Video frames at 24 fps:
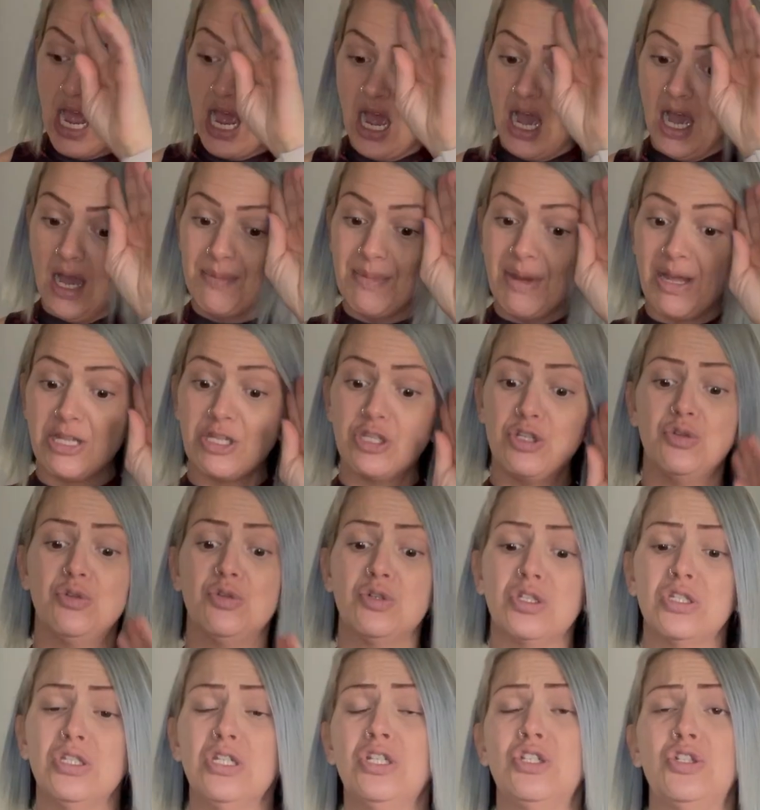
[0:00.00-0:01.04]
Um, I
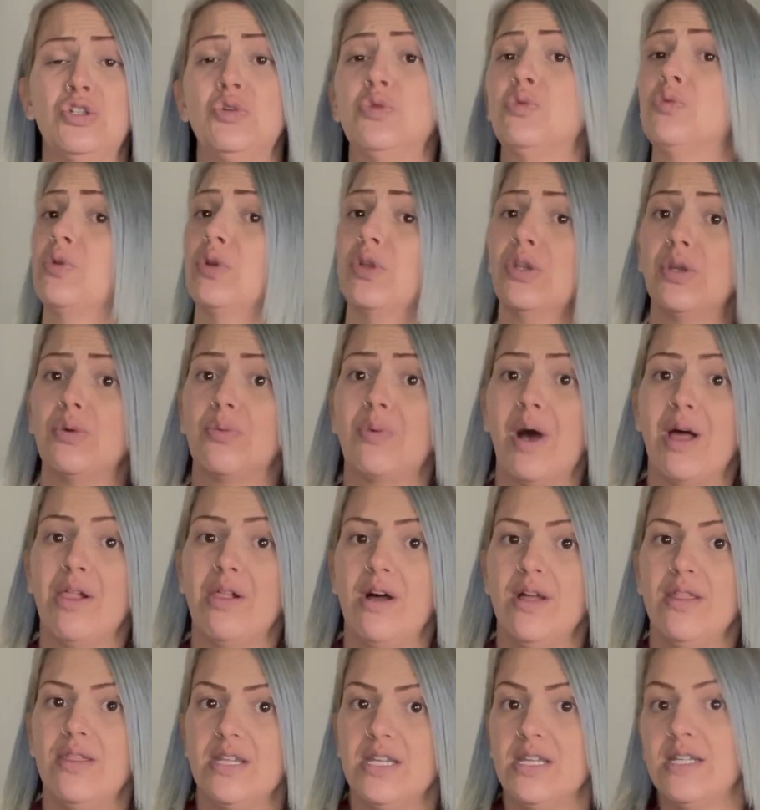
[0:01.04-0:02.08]
usually do really well
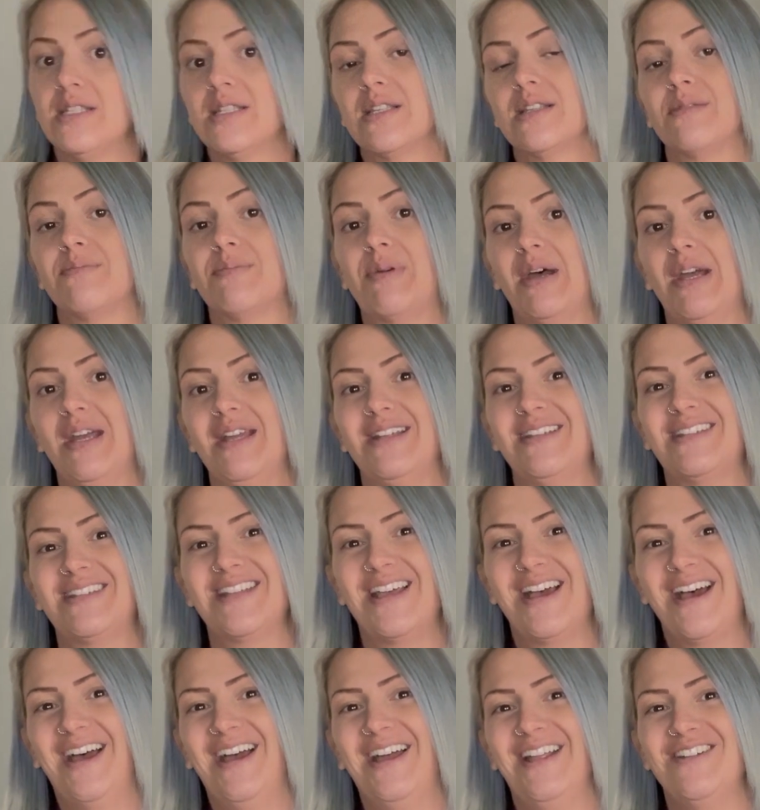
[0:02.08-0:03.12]
on these, but
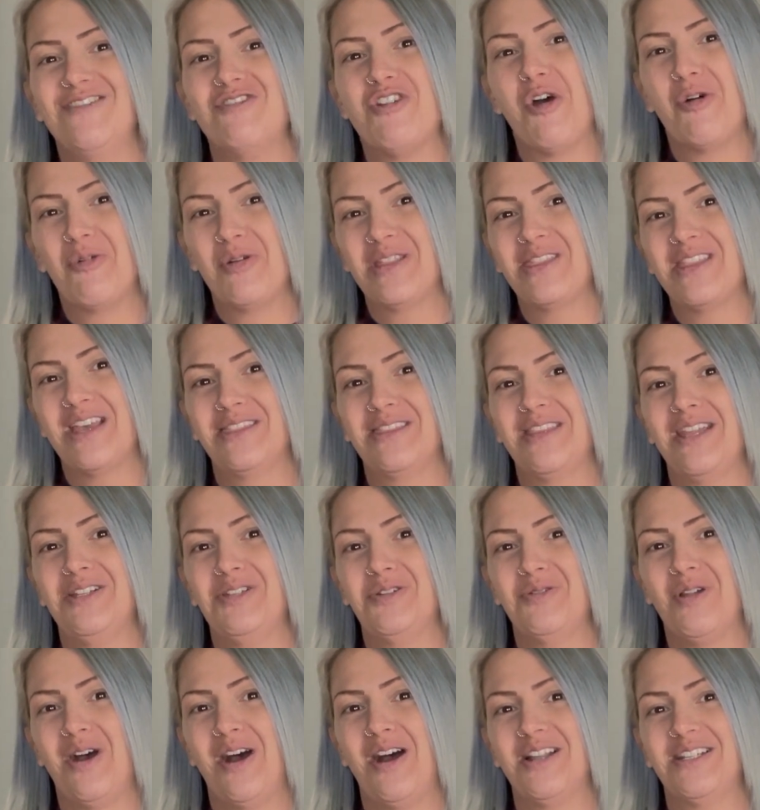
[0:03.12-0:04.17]
uh, knowing that they
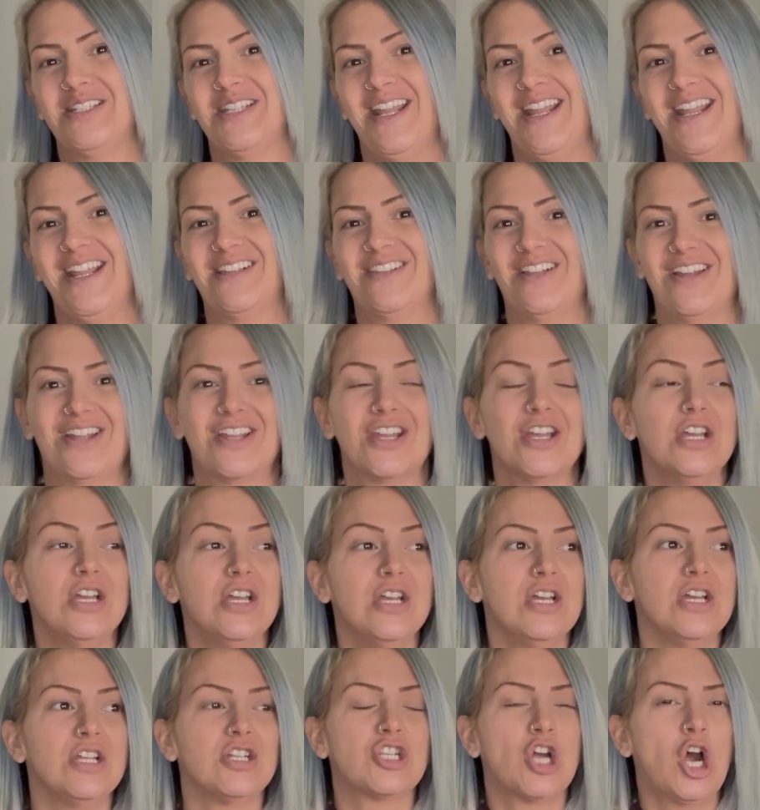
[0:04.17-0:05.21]
do not take like
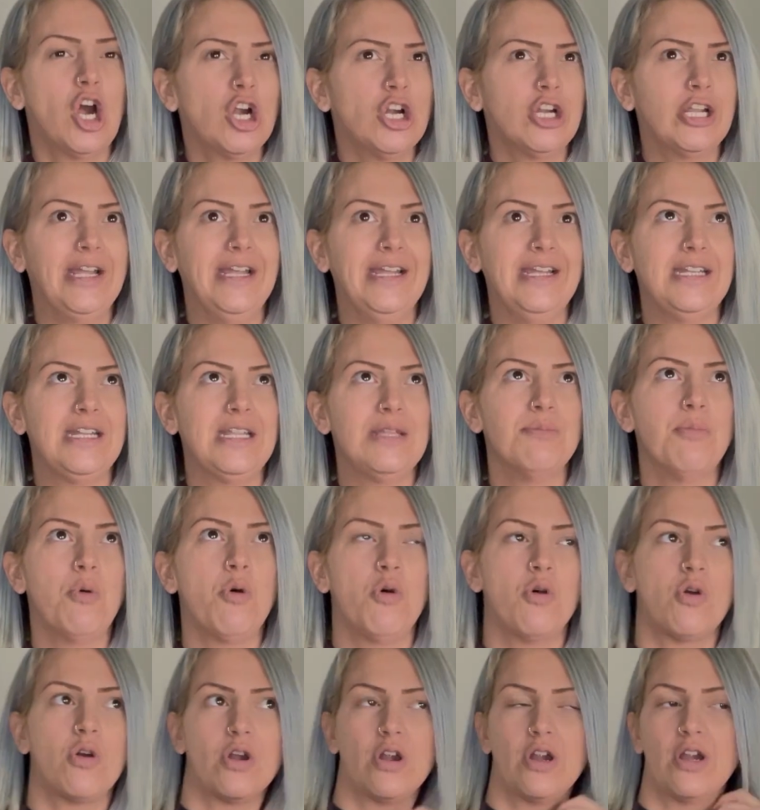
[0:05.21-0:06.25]
Target
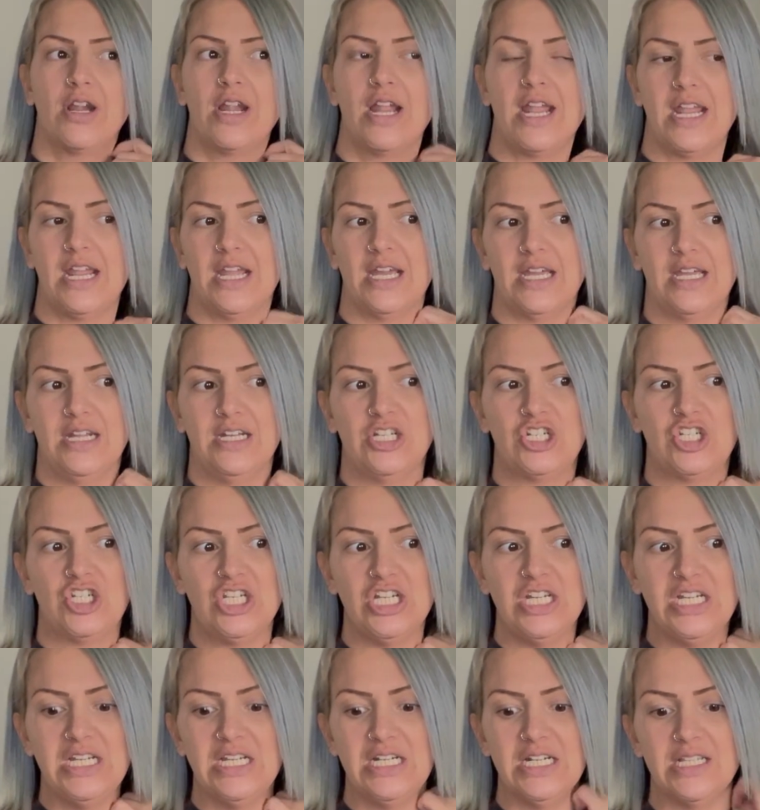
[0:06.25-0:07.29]
anymore and
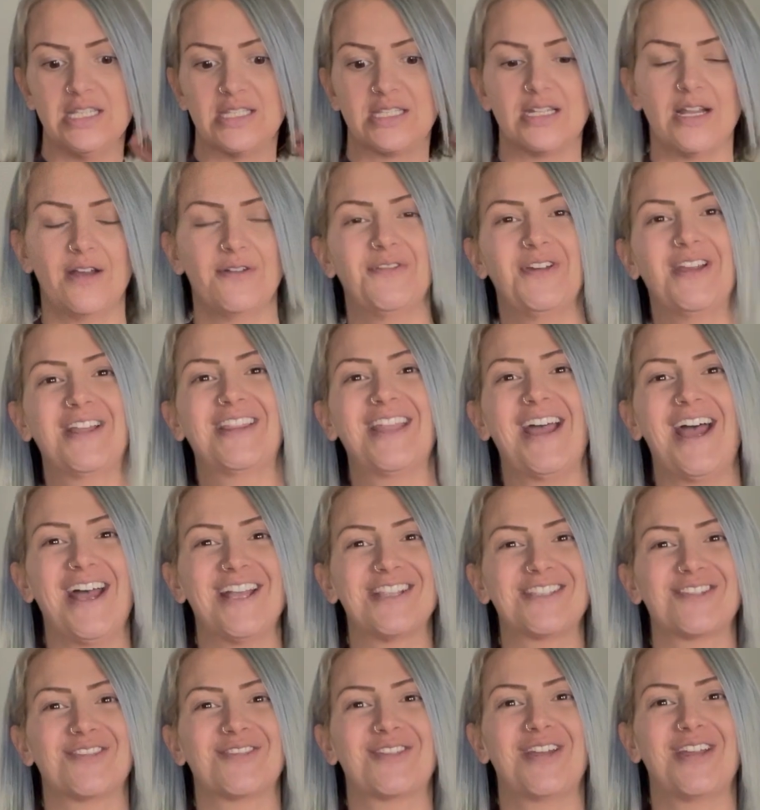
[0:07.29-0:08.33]
Shein and stuff like that.
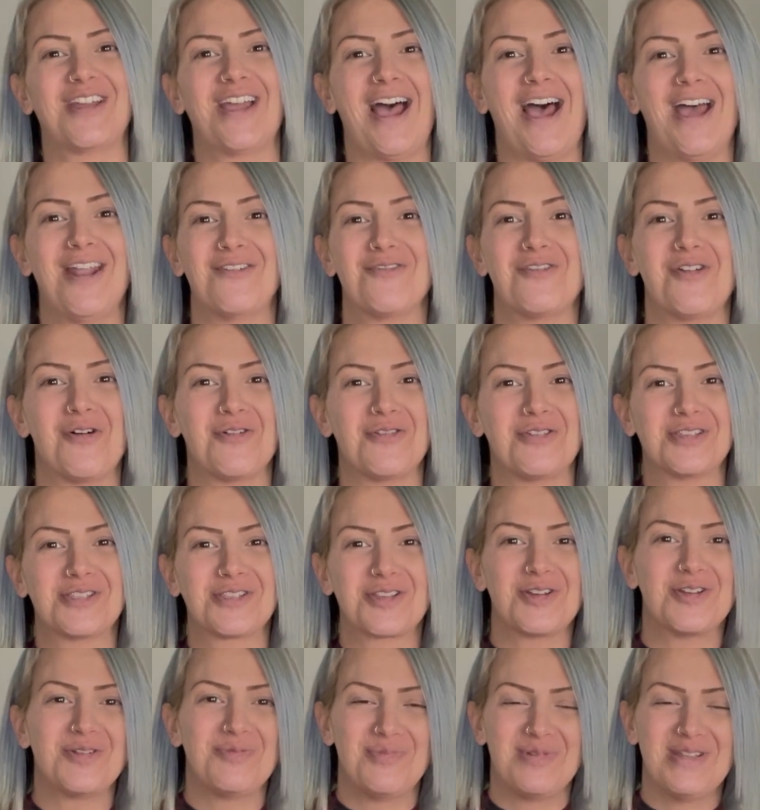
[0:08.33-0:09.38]
So that, I don't know, this
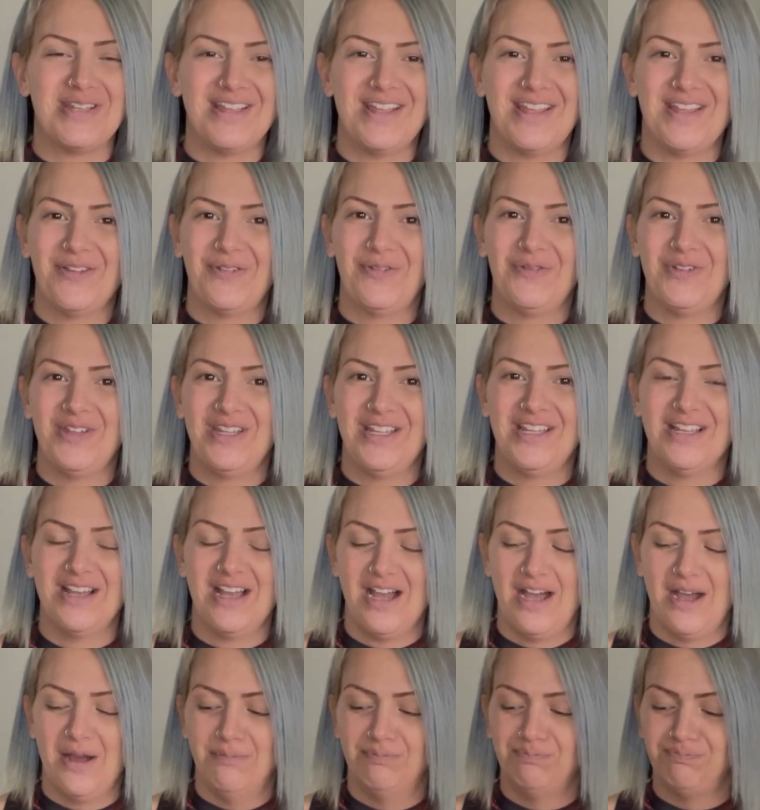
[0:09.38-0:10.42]
could be iffy.
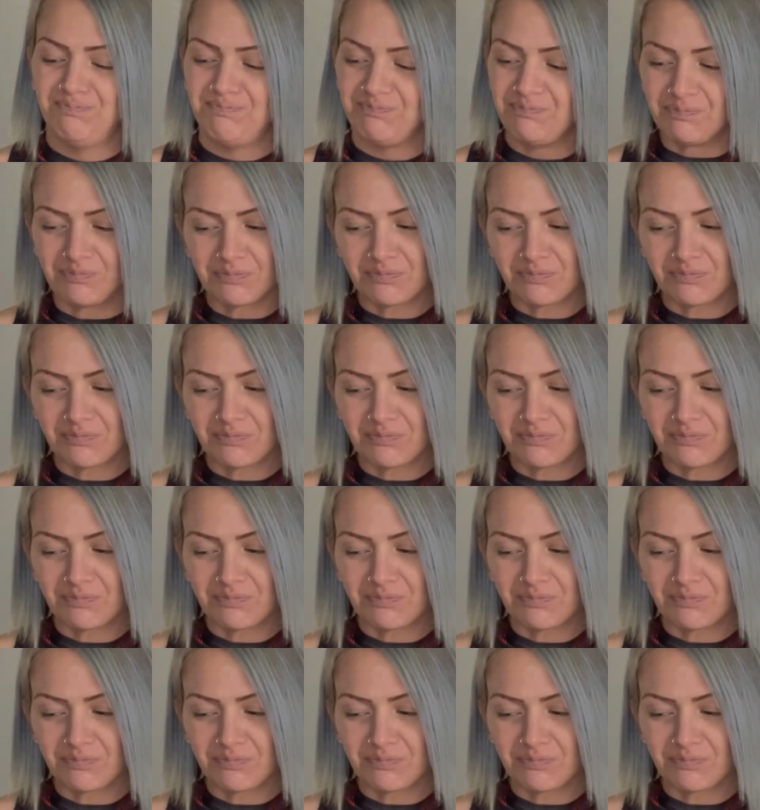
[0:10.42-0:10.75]
Um,